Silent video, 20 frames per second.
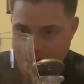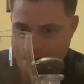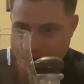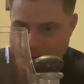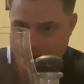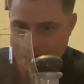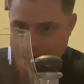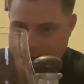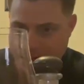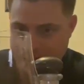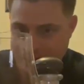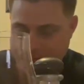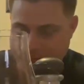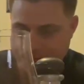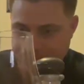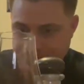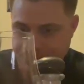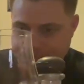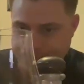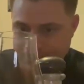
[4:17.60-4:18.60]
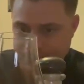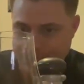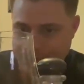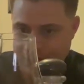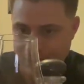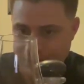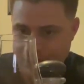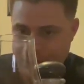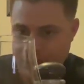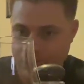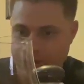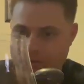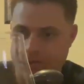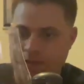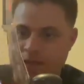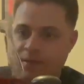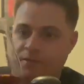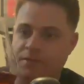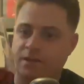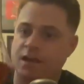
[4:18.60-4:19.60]
Um, so it's
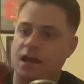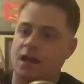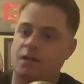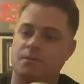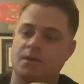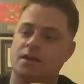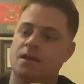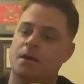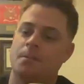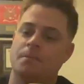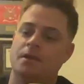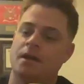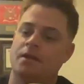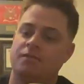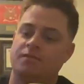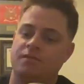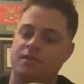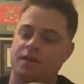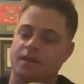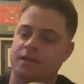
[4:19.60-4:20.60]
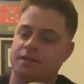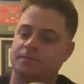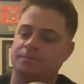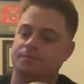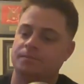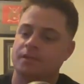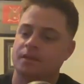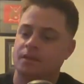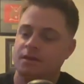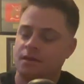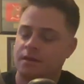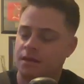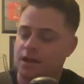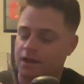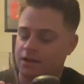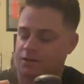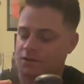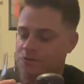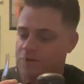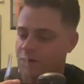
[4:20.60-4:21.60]
definitely not gonna be coming off thin.
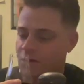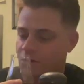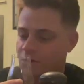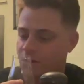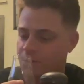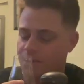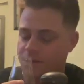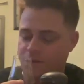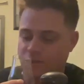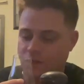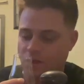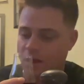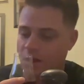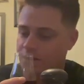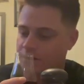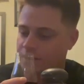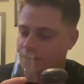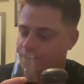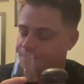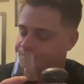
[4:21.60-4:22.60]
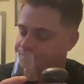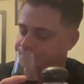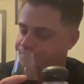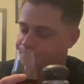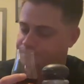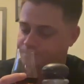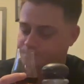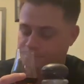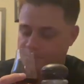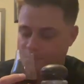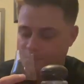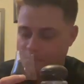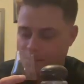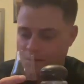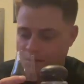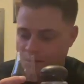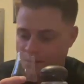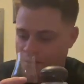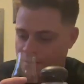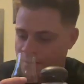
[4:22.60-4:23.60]
I do get a little bit of chocolate.
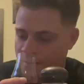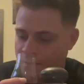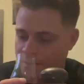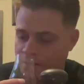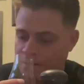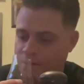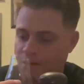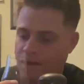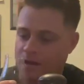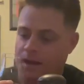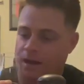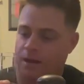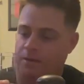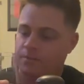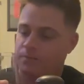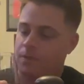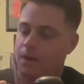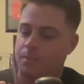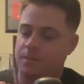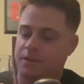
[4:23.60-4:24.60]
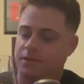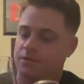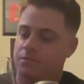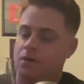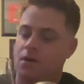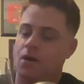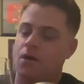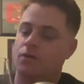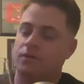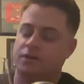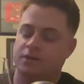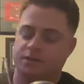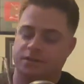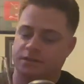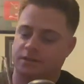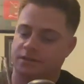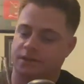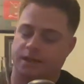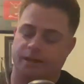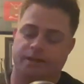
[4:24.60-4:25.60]
Um, I mean, the oak is
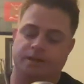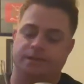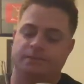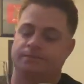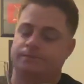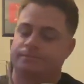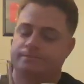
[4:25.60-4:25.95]
just like,